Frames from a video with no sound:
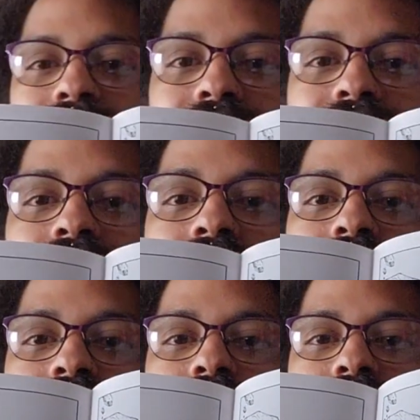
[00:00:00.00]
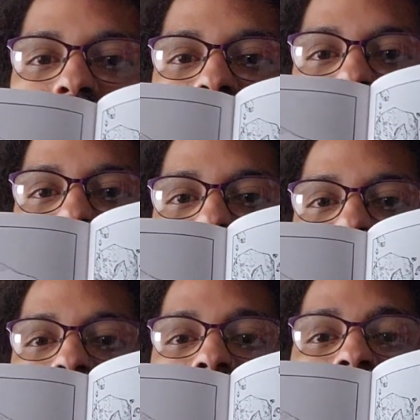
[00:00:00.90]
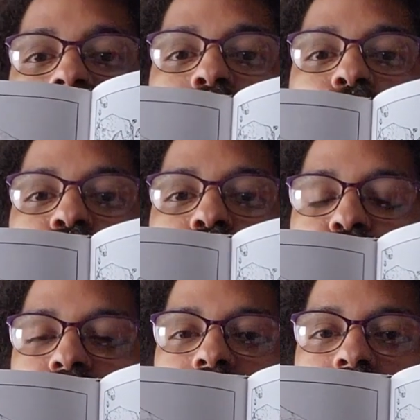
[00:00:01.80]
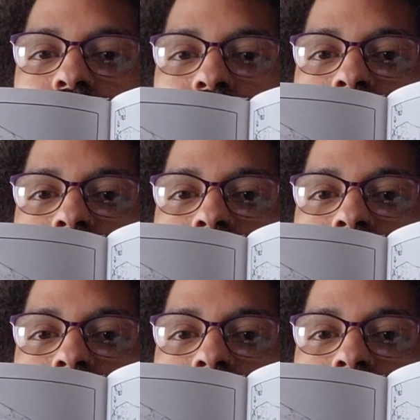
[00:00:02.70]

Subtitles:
detail. And Claymore is really close to